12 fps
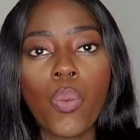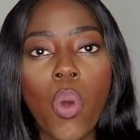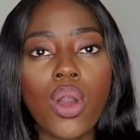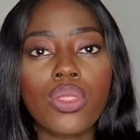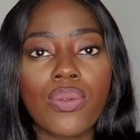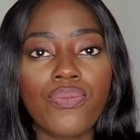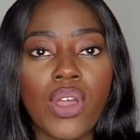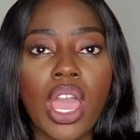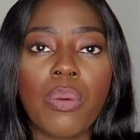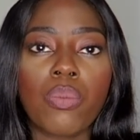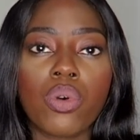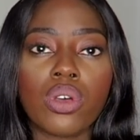what the
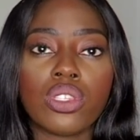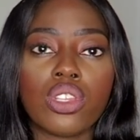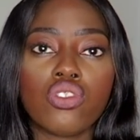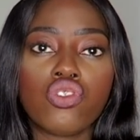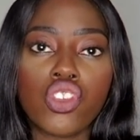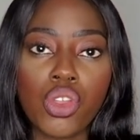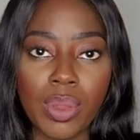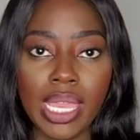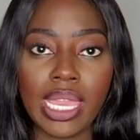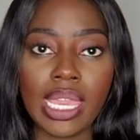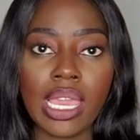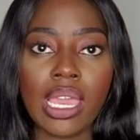firm was
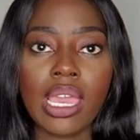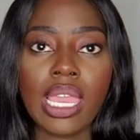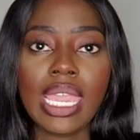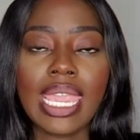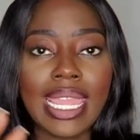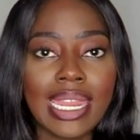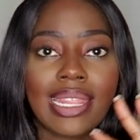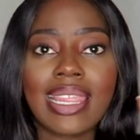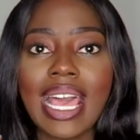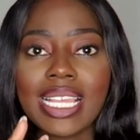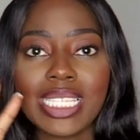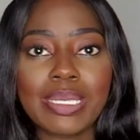doing in
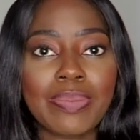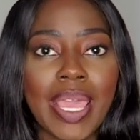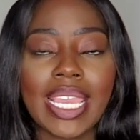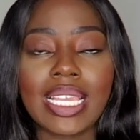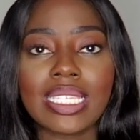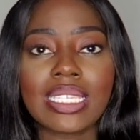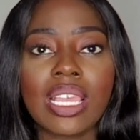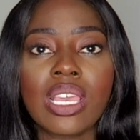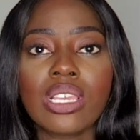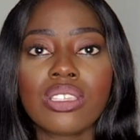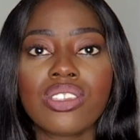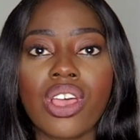that space.
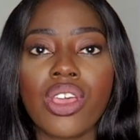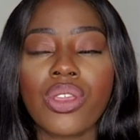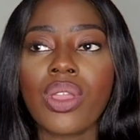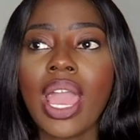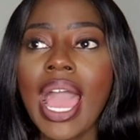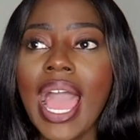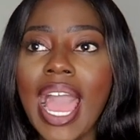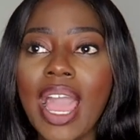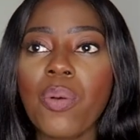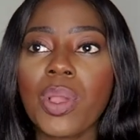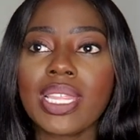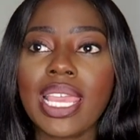So
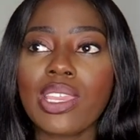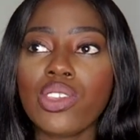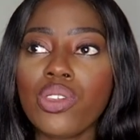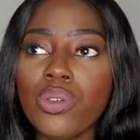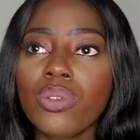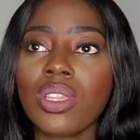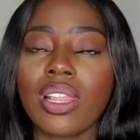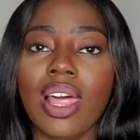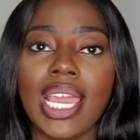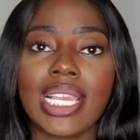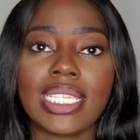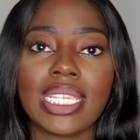how are they
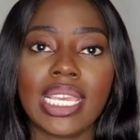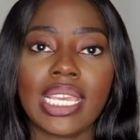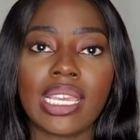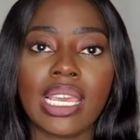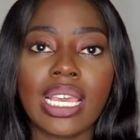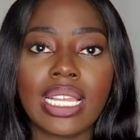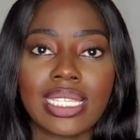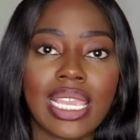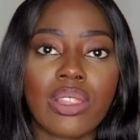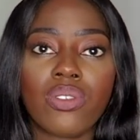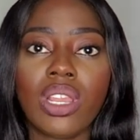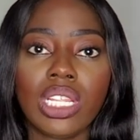utilizing
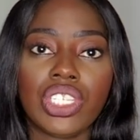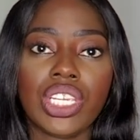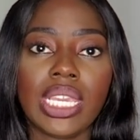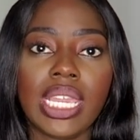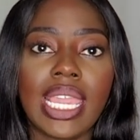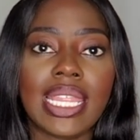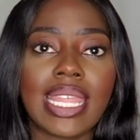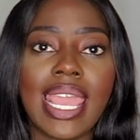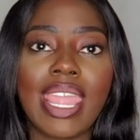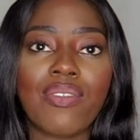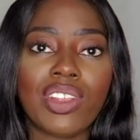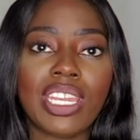technology in
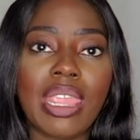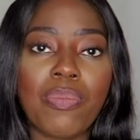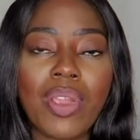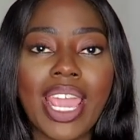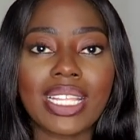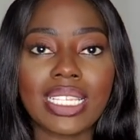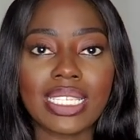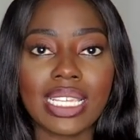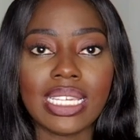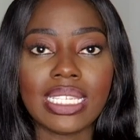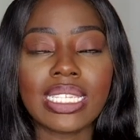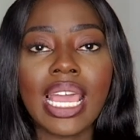their everyday
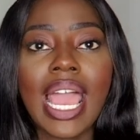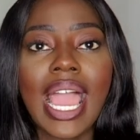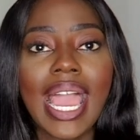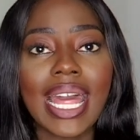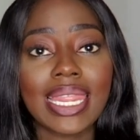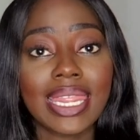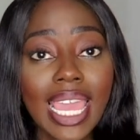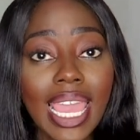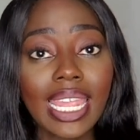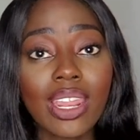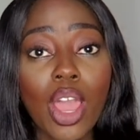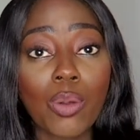practices? And
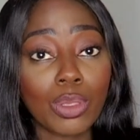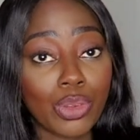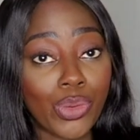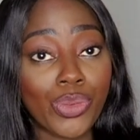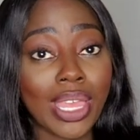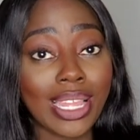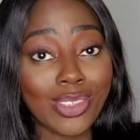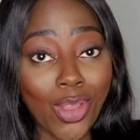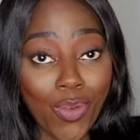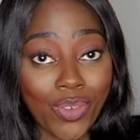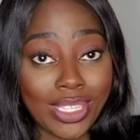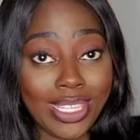then I would use that to
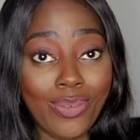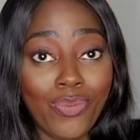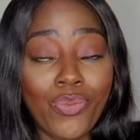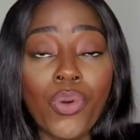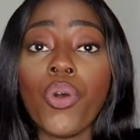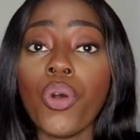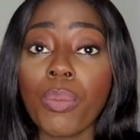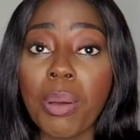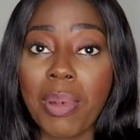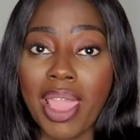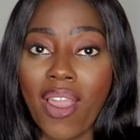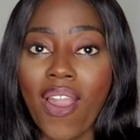obviously
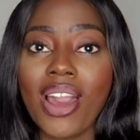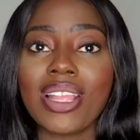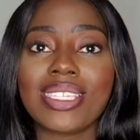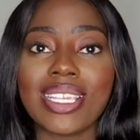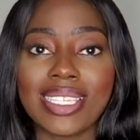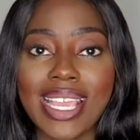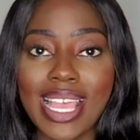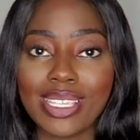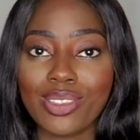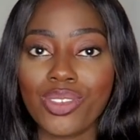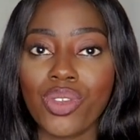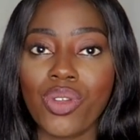form my answers
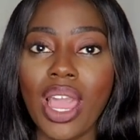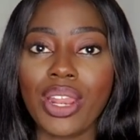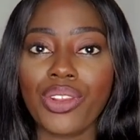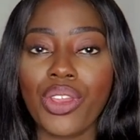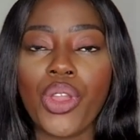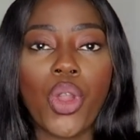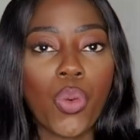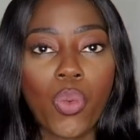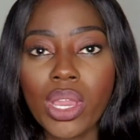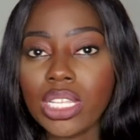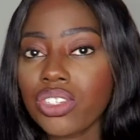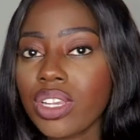as to, I don't know,
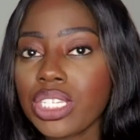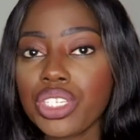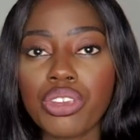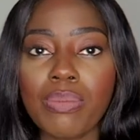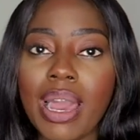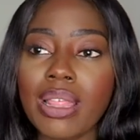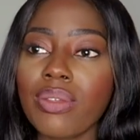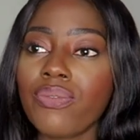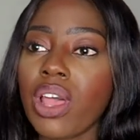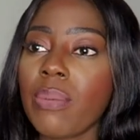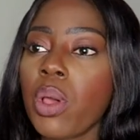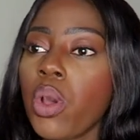what interests you about the
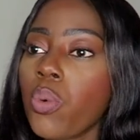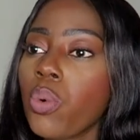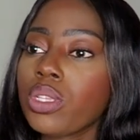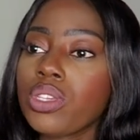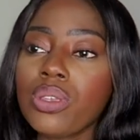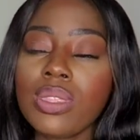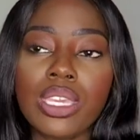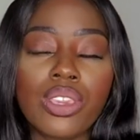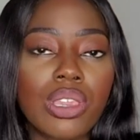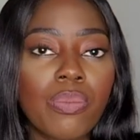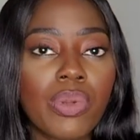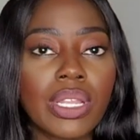firm? What do you think
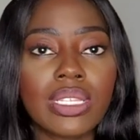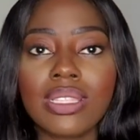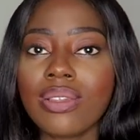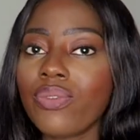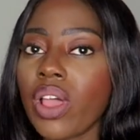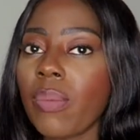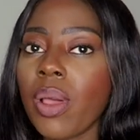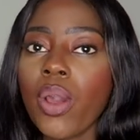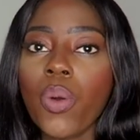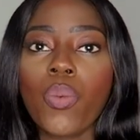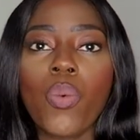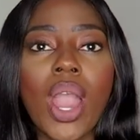you can bring to the firm?
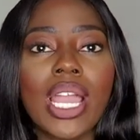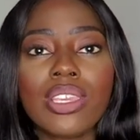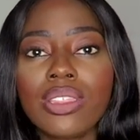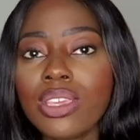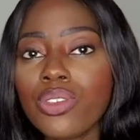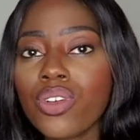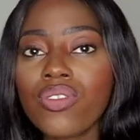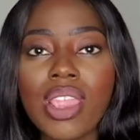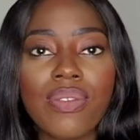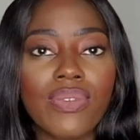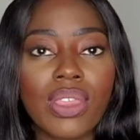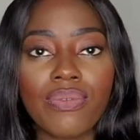Why do you think you're a
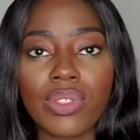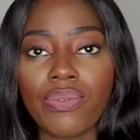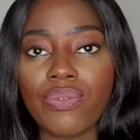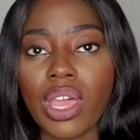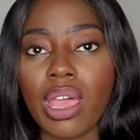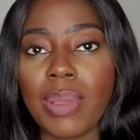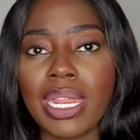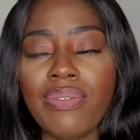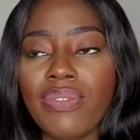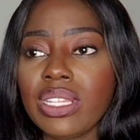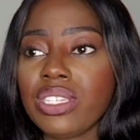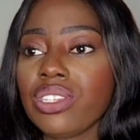great fit for the firm? And
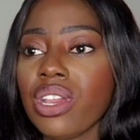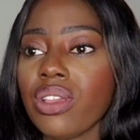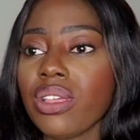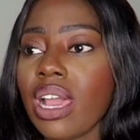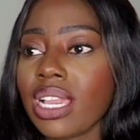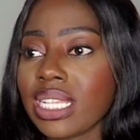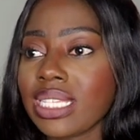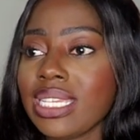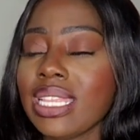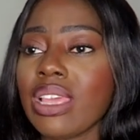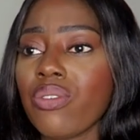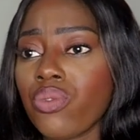if it's, you know, I can see
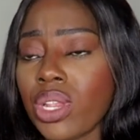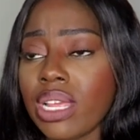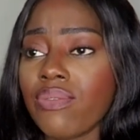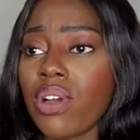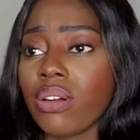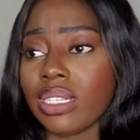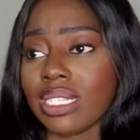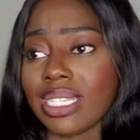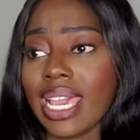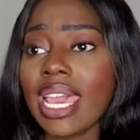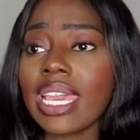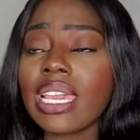that they're really involved in
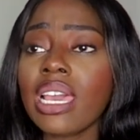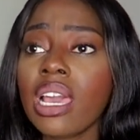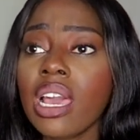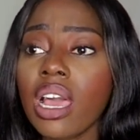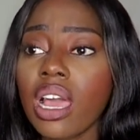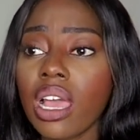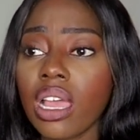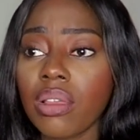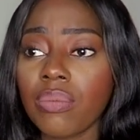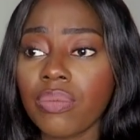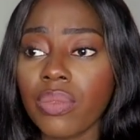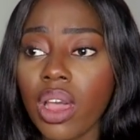tech,
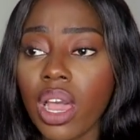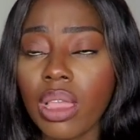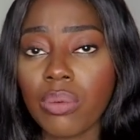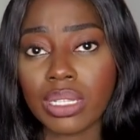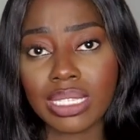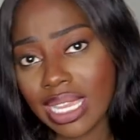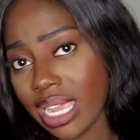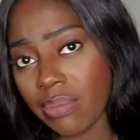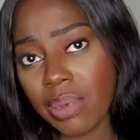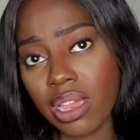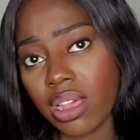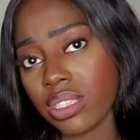I would
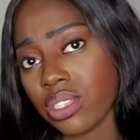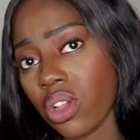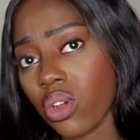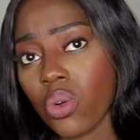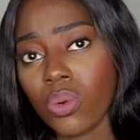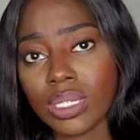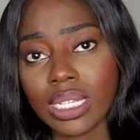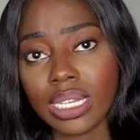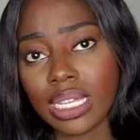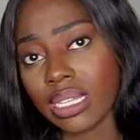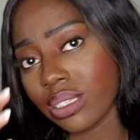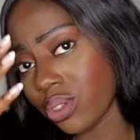tailor my answer
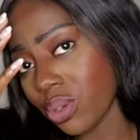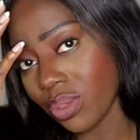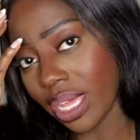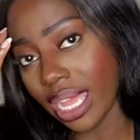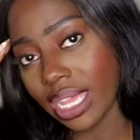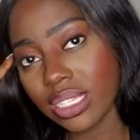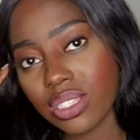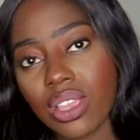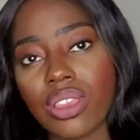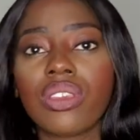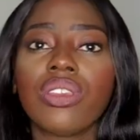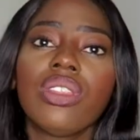accordingly to that.
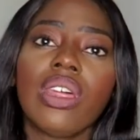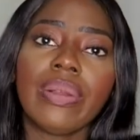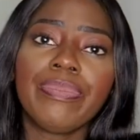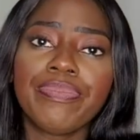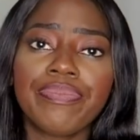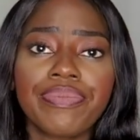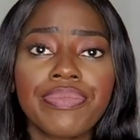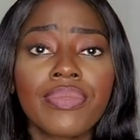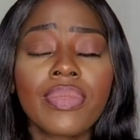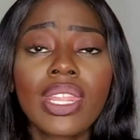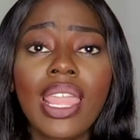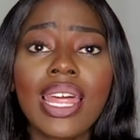So, you know,
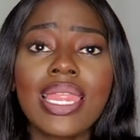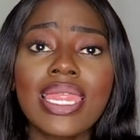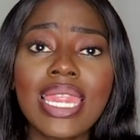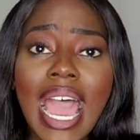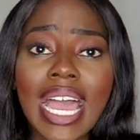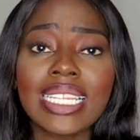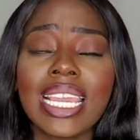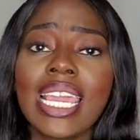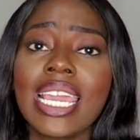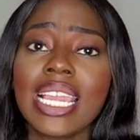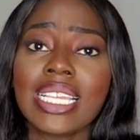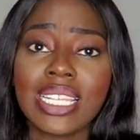that
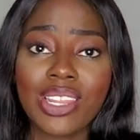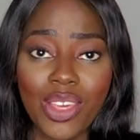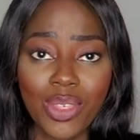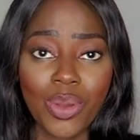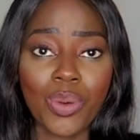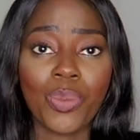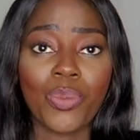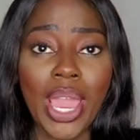is another